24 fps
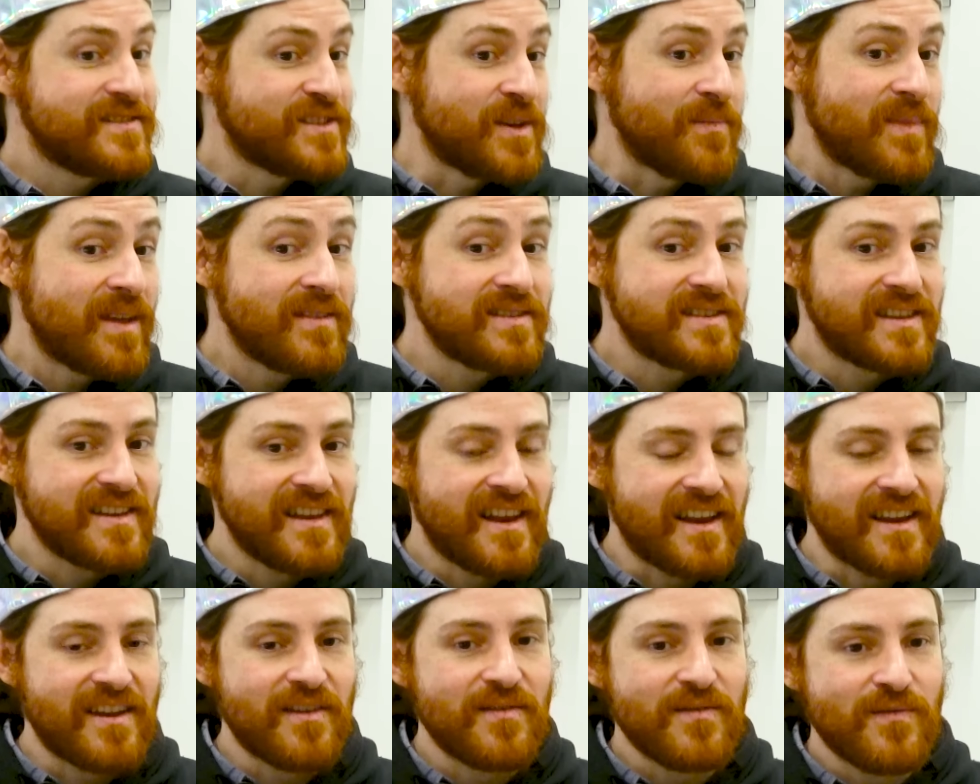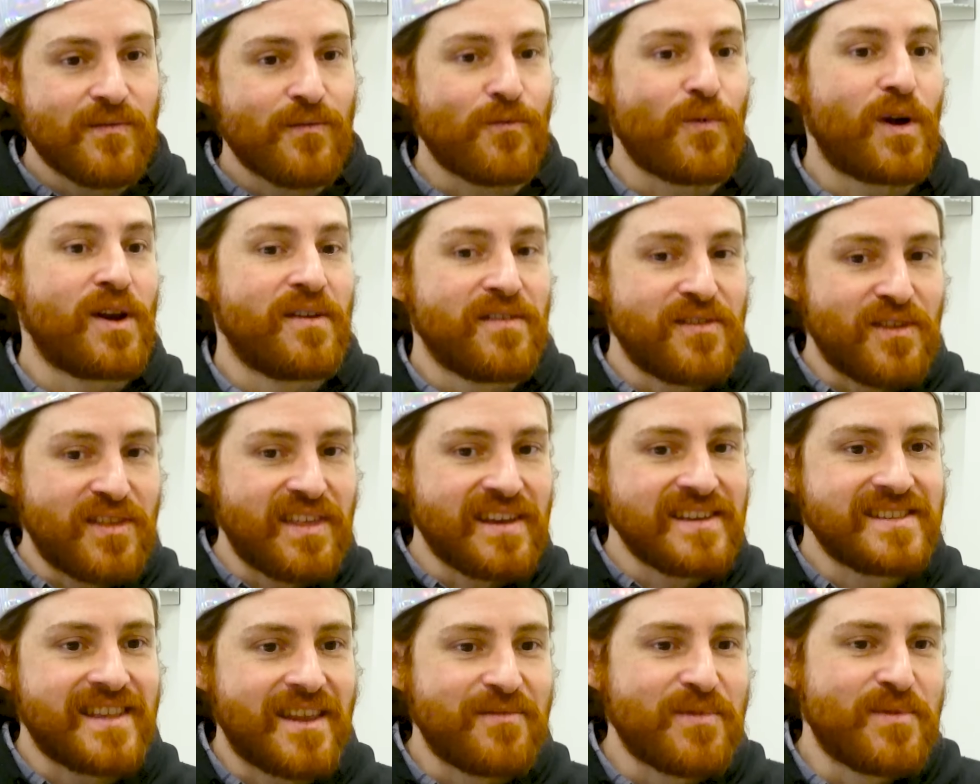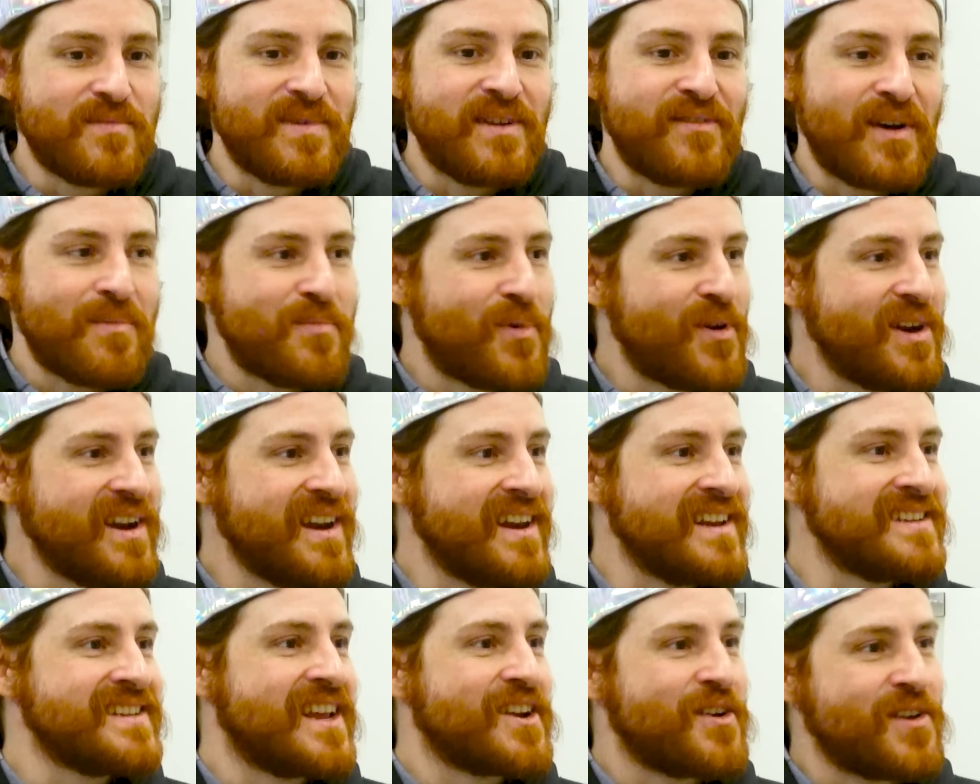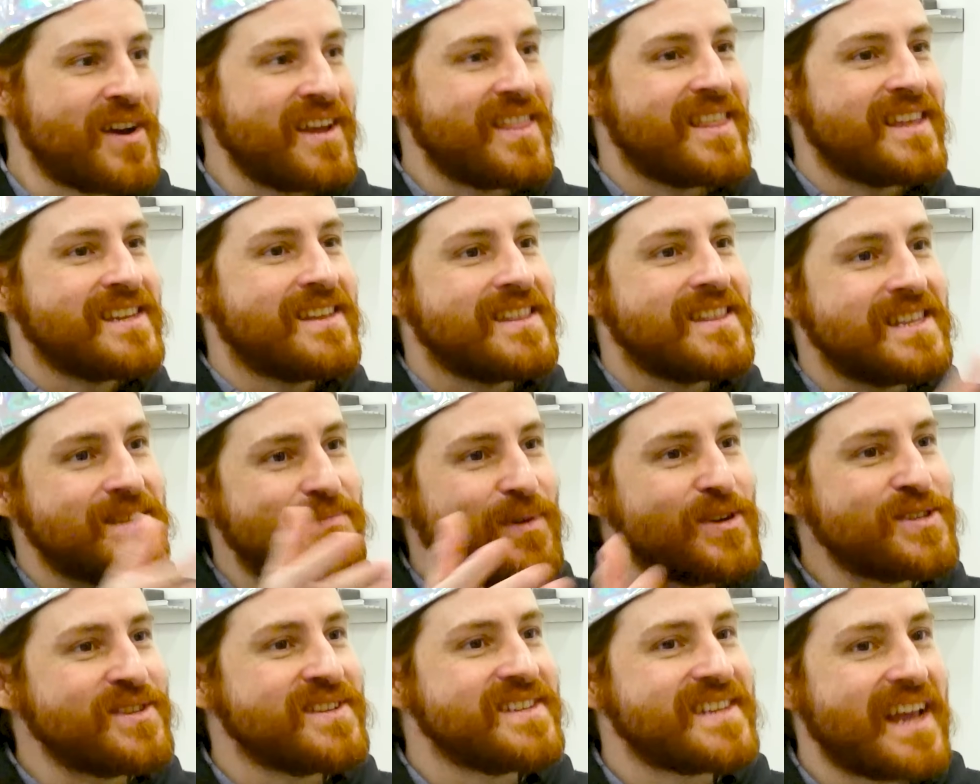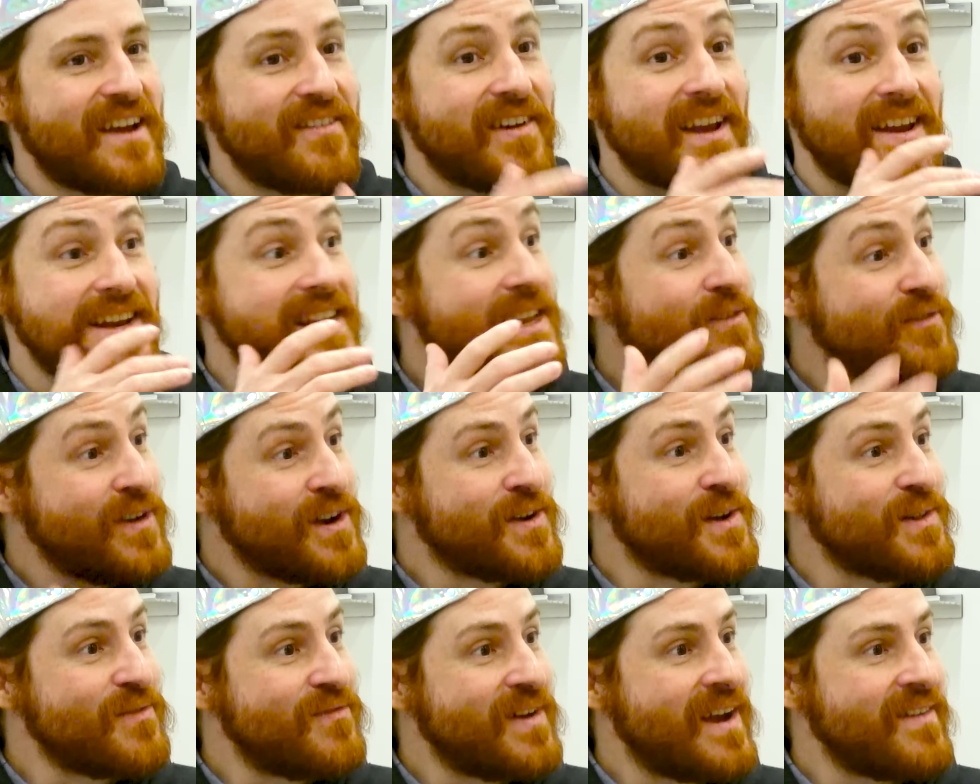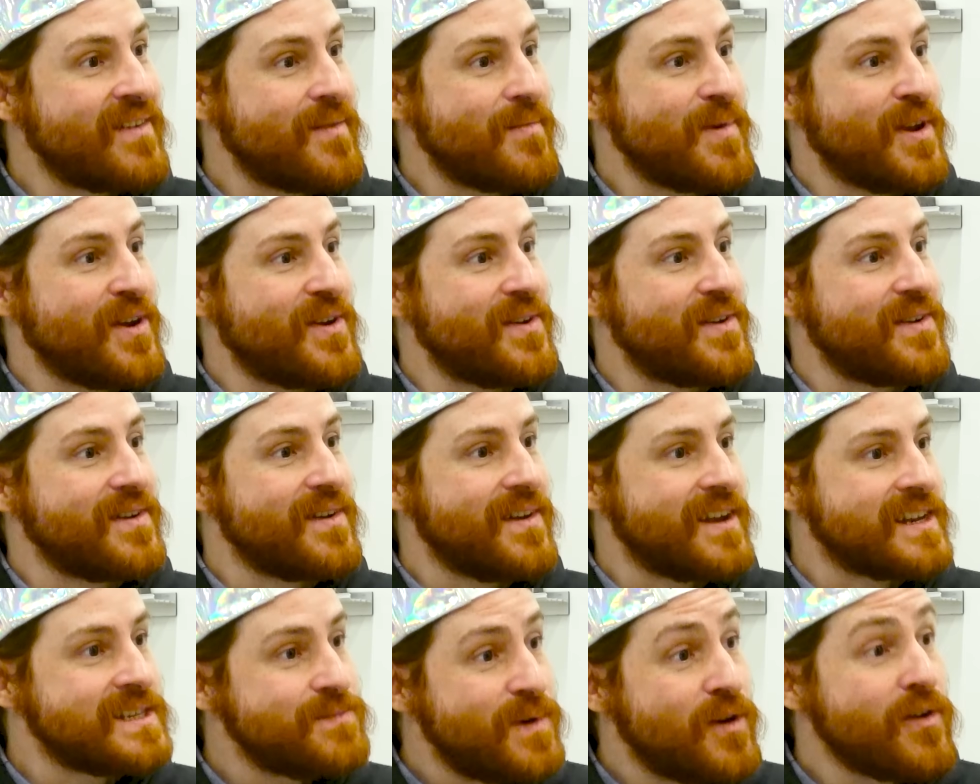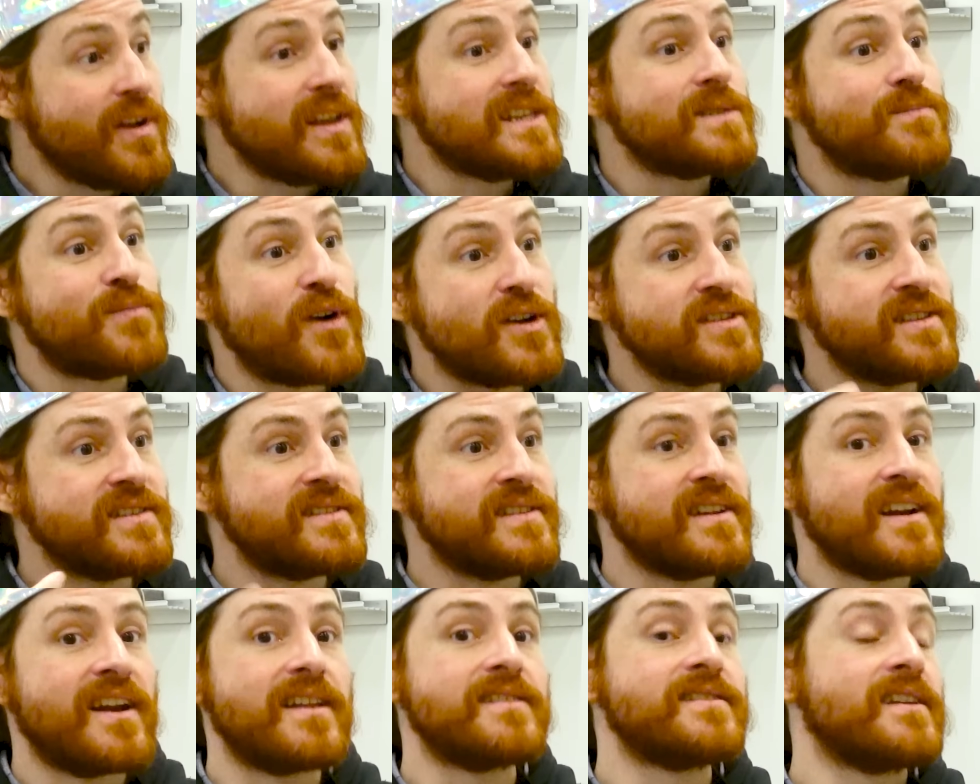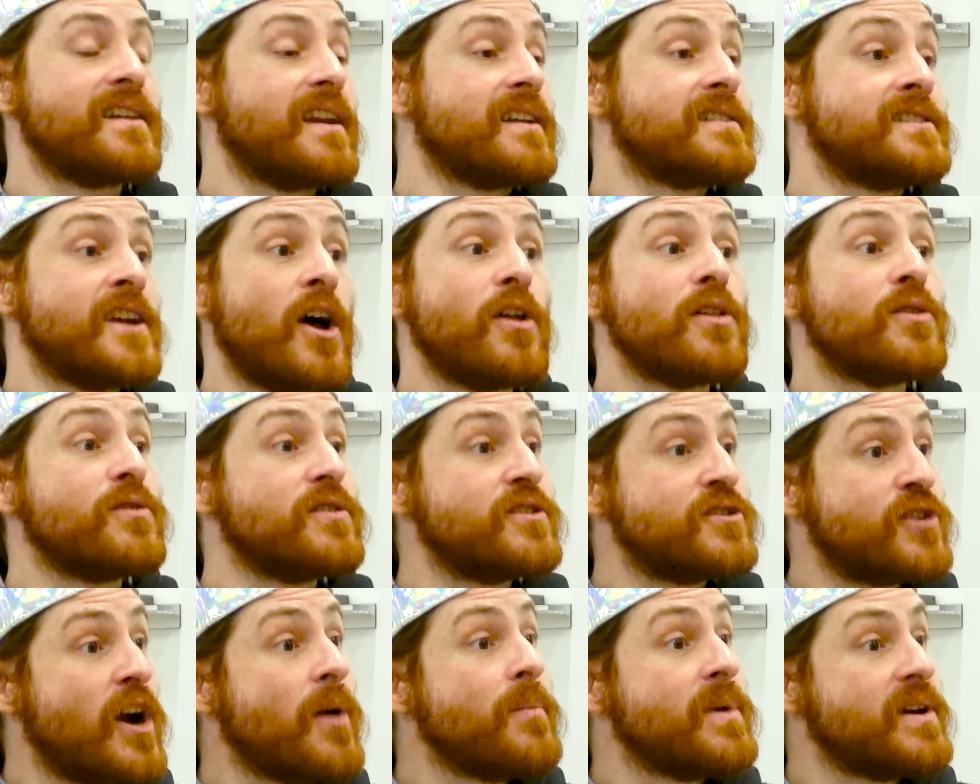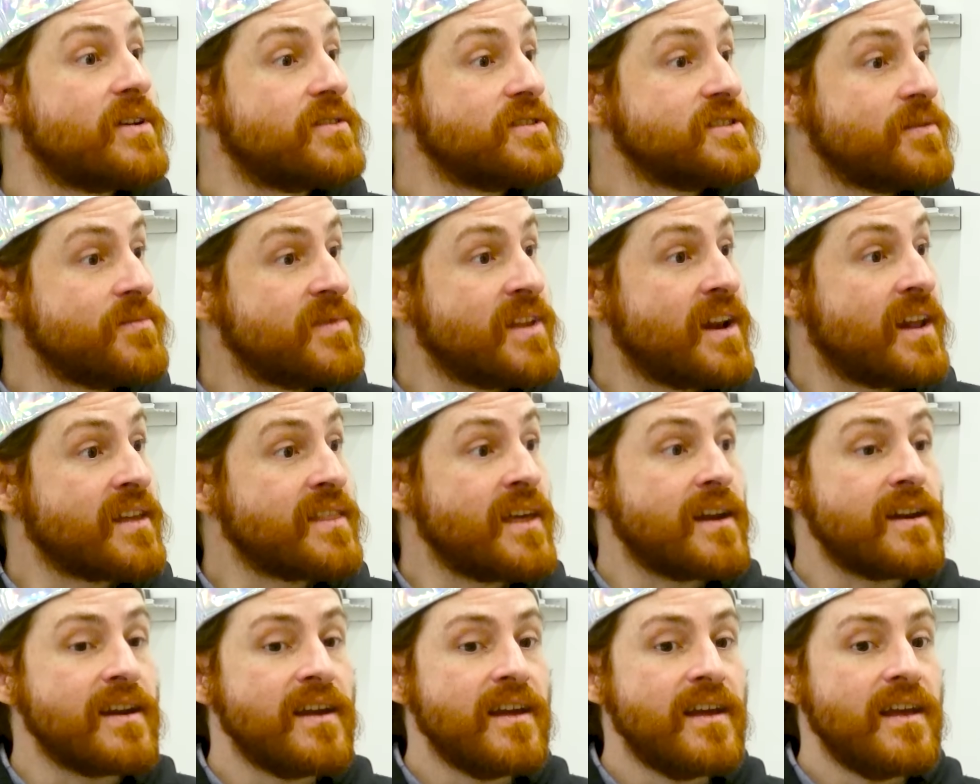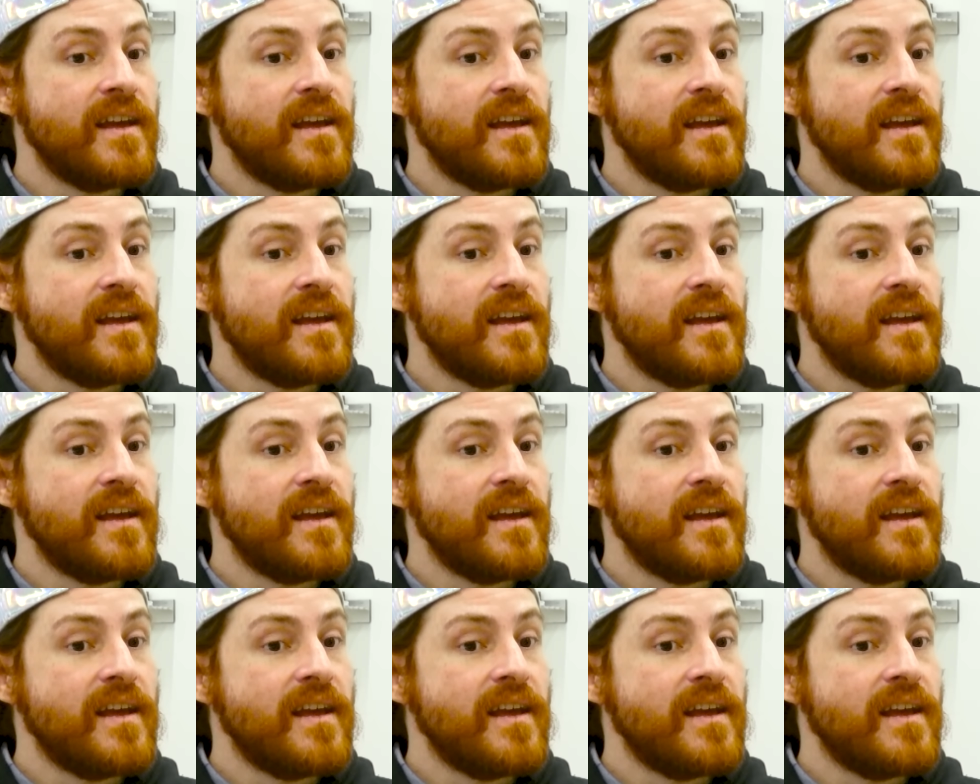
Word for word: sometimes like one of the things that would be reported is like, okay, this person is having a difficult 5-MeO experience processing, let's say like childhood trauma or something like that.